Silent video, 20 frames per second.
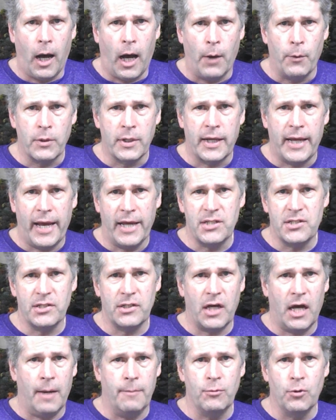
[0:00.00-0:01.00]
I would guess
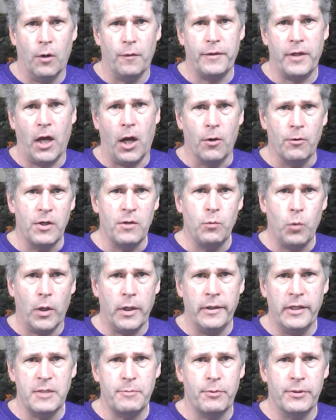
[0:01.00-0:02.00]
that I'm not the only one
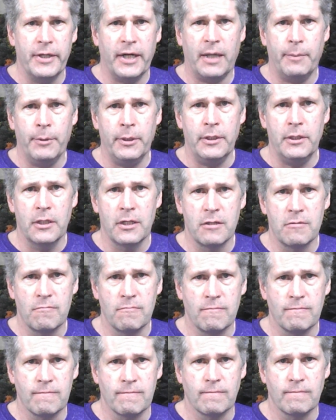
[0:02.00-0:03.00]
in this predicament.
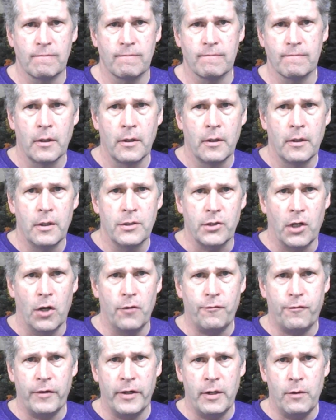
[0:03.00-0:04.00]
So
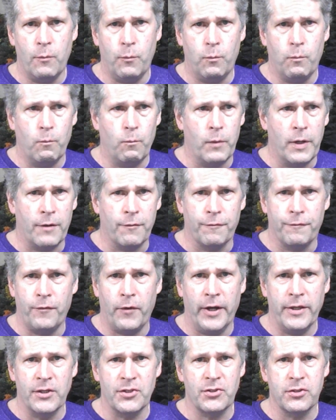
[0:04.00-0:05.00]
hopefully we can
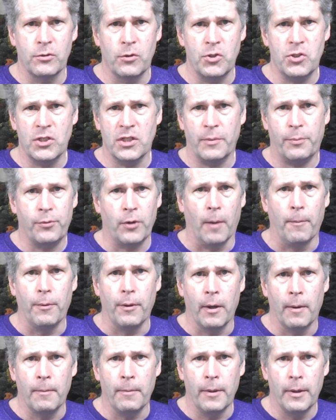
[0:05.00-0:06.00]
find the solution to the
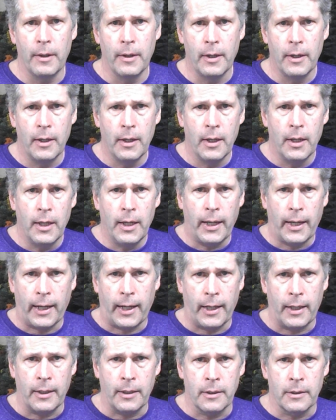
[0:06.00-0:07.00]
problem,
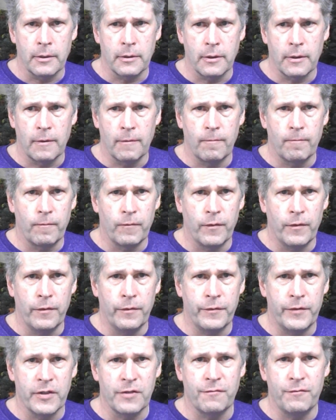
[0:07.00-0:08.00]
and
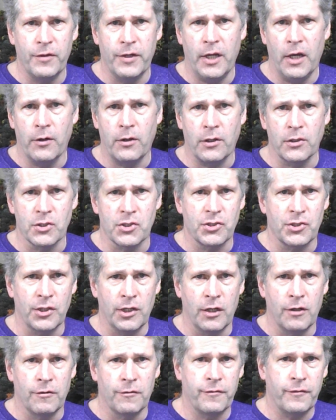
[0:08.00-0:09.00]
this video can
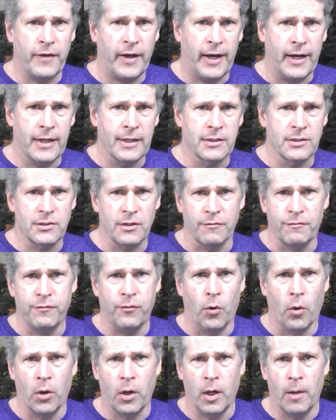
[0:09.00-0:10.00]
serve as a
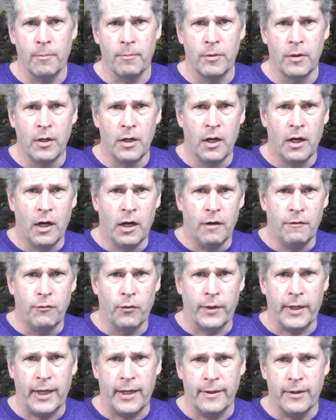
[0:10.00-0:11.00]
forum
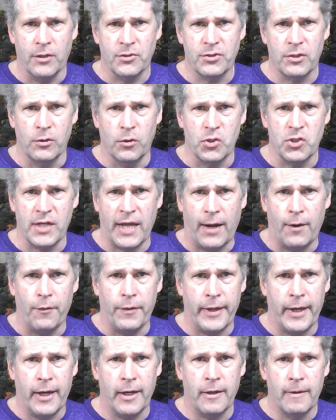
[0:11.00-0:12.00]
for getting that solution out
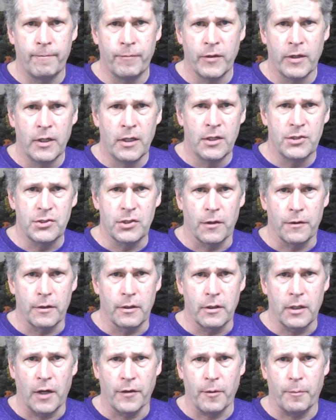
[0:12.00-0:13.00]
there so
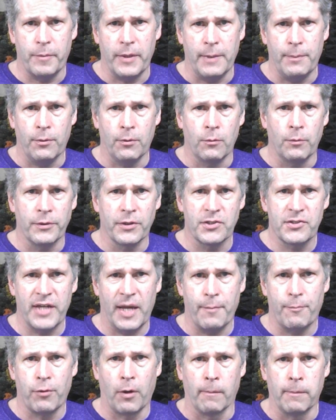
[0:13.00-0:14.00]
that other people with the
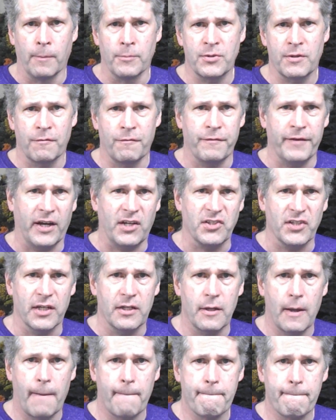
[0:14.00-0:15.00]
same problems can fix
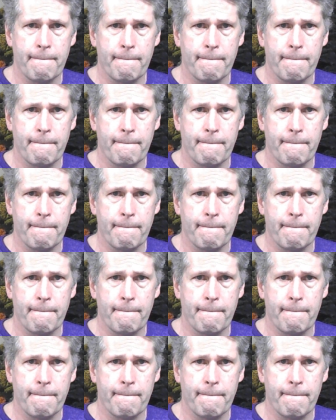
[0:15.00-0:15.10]
it.